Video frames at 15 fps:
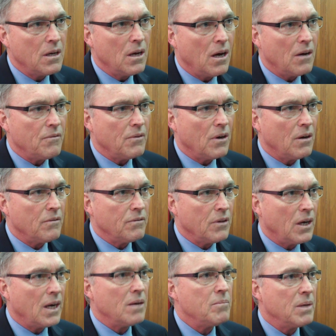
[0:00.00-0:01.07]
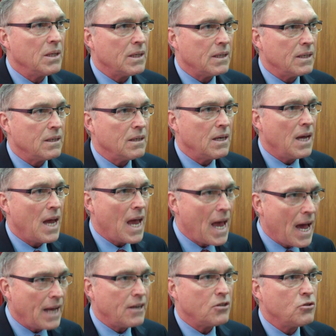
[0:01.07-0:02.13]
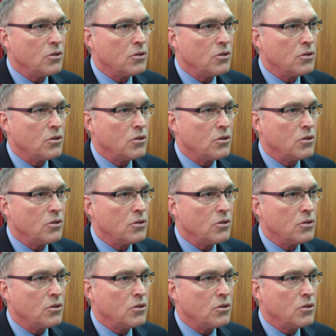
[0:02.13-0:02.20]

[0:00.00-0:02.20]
of liability added